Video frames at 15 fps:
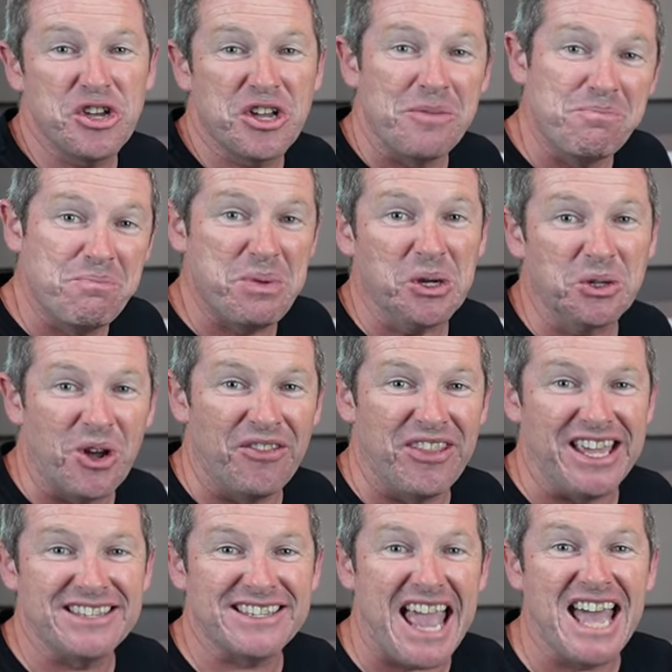you can build on
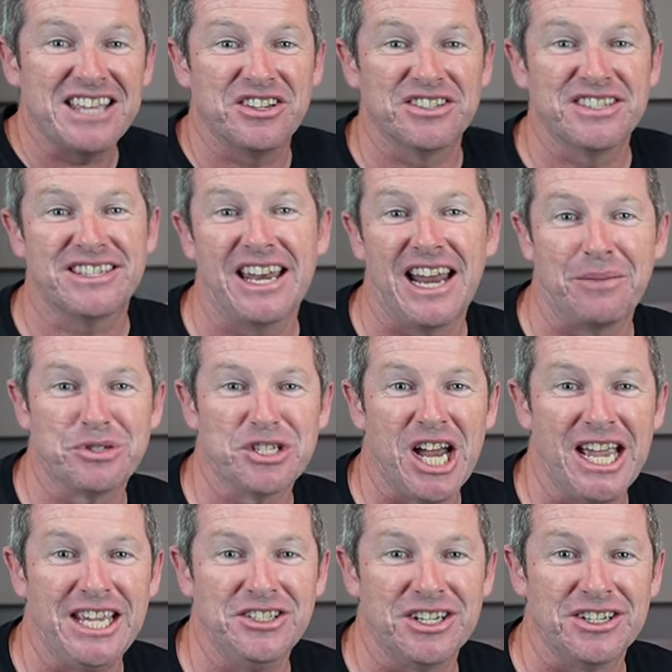this as your setup
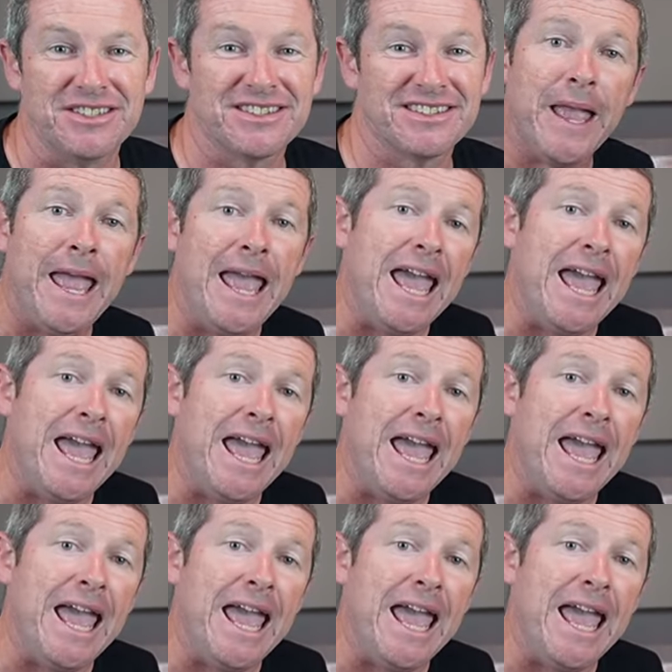changes.